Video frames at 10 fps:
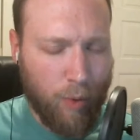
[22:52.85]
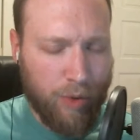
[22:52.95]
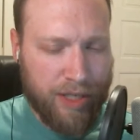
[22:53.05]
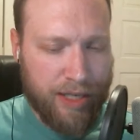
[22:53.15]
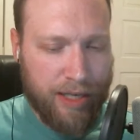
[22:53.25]

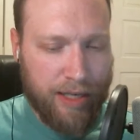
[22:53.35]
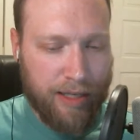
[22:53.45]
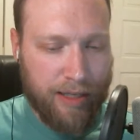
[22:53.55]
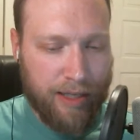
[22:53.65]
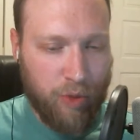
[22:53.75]
was
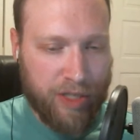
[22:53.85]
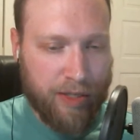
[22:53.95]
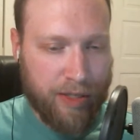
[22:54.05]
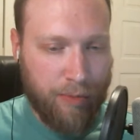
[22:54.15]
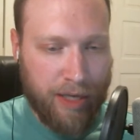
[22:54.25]

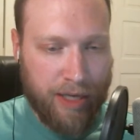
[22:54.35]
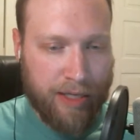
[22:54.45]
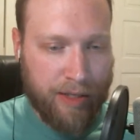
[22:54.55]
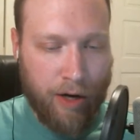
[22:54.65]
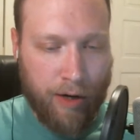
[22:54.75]
this something he
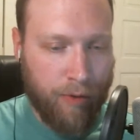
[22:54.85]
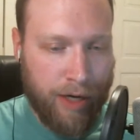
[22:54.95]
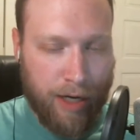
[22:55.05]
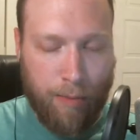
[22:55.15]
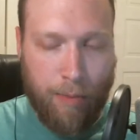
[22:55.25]
started
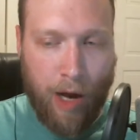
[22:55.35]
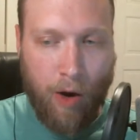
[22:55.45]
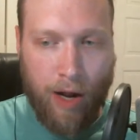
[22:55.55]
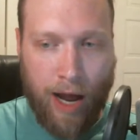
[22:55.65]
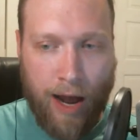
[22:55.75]
reading
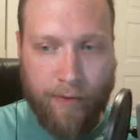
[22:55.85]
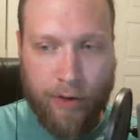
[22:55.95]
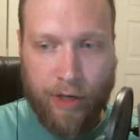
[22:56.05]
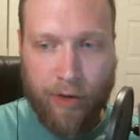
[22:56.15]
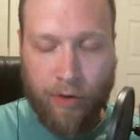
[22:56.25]
about
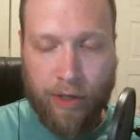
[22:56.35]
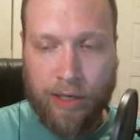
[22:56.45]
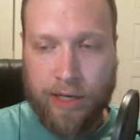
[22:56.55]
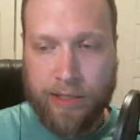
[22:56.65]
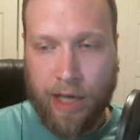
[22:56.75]
after he
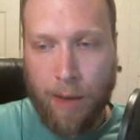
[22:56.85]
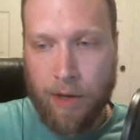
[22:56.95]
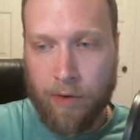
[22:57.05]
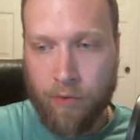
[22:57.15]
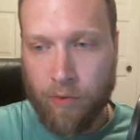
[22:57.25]
realized
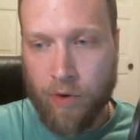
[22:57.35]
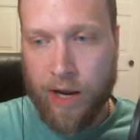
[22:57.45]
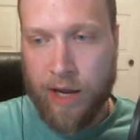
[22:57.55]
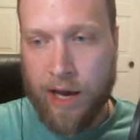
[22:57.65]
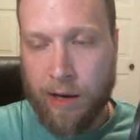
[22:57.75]
Emmett and
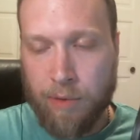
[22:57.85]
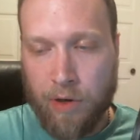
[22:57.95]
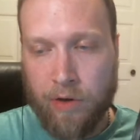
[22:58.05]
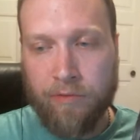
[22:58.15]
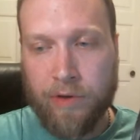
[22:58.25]
Ray had a
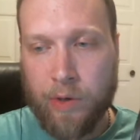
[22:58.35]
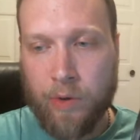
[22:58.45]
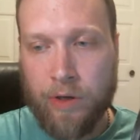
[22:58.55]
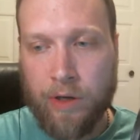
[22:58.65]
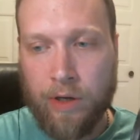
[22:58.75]
brother feud?